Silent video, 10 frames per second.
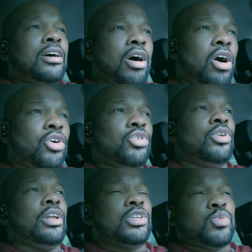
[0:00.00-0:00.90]
All you
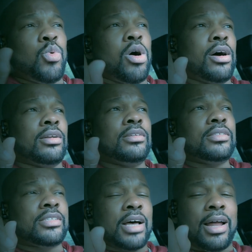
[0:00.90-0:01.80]
need is one
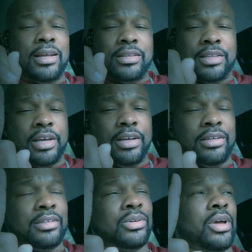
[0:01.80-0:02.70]
solid
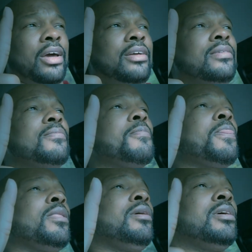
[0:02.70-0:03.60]
thing, okay?
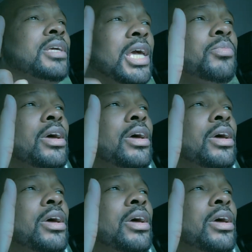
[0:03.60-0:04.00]
Keep